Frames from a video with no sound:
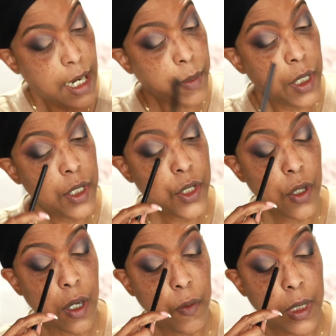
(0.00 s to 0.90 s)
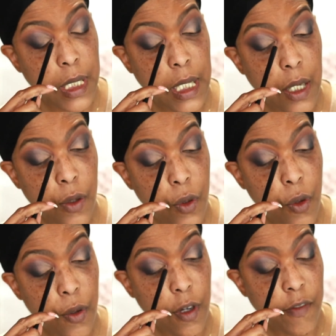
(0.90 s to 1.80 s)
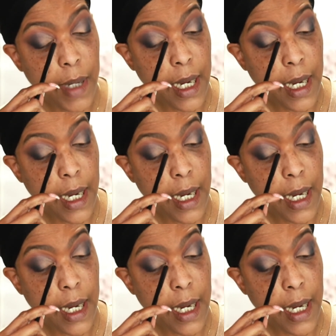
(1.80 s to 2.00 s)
I'm going to start with the inner corner of my